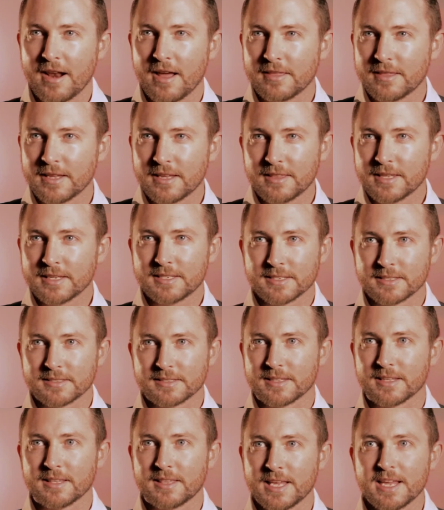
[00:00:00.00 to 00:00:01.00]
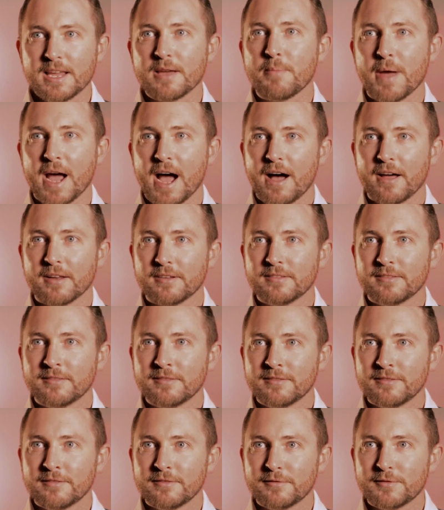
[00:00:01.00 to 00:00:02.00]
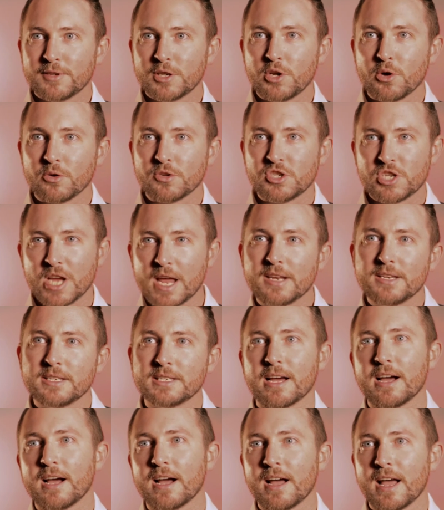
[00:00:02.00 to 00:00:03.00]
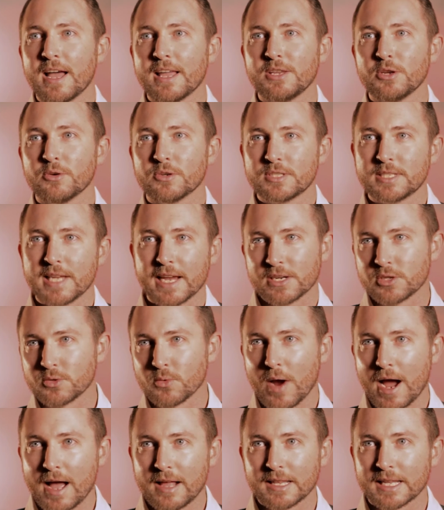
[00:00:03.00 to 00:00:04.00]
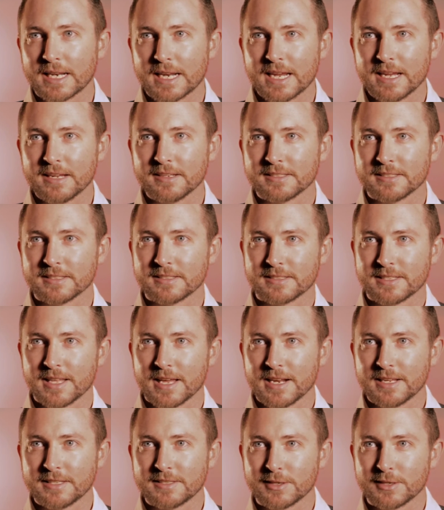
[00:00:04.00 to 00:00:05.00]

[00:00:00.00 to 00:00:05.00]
I think this is the thing about your gender and your sexuality is that it's